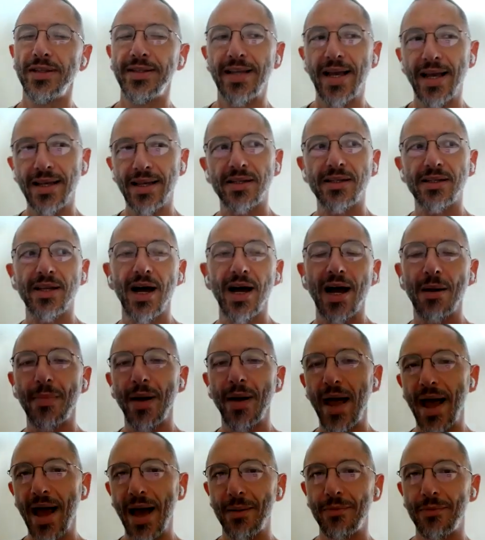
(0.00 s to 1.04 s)
desktop
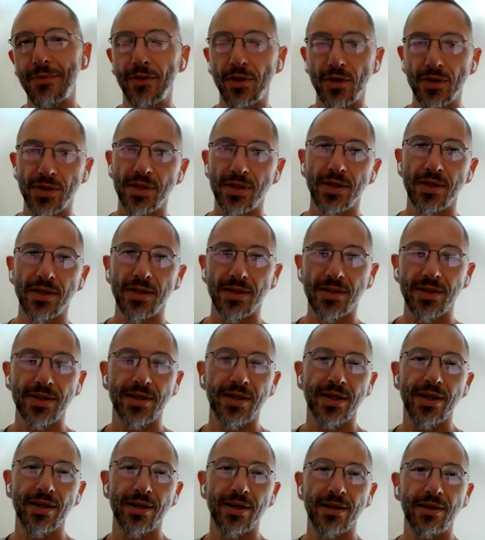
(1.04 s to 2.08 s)
app versus
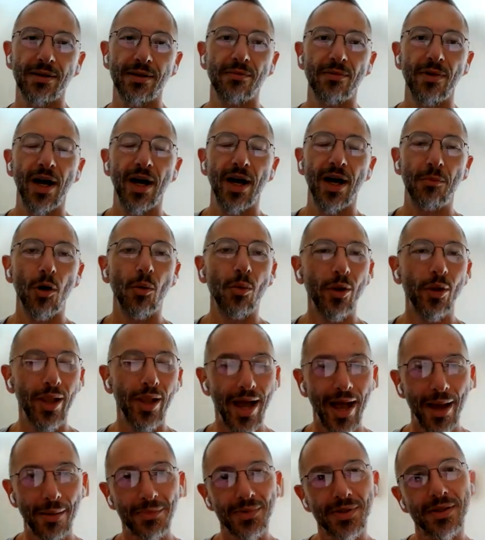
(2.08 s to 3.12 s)
the mobile
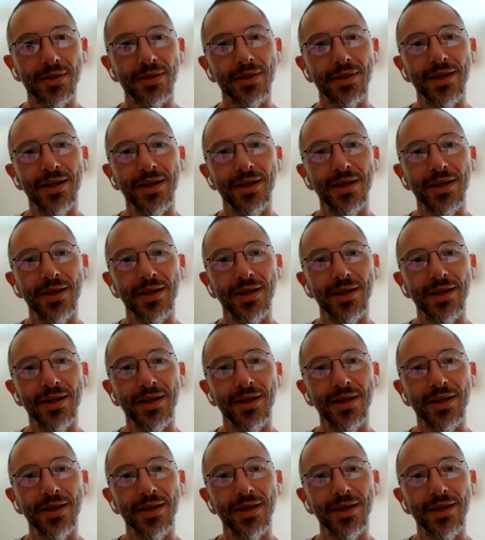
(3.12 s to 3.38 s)
apps.